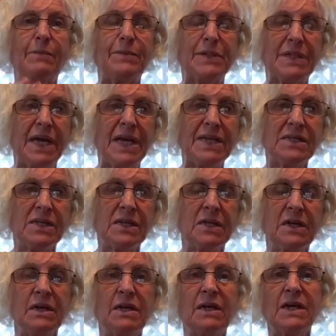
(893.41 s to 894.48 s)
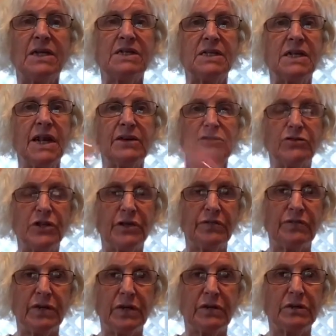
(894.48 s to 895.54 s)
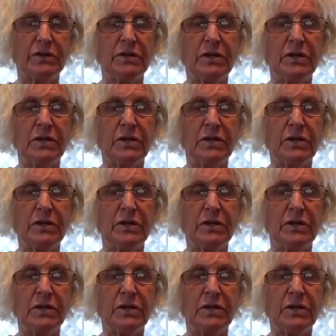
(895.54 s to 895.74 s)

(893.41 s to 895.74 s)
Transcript: place, it's an energy field.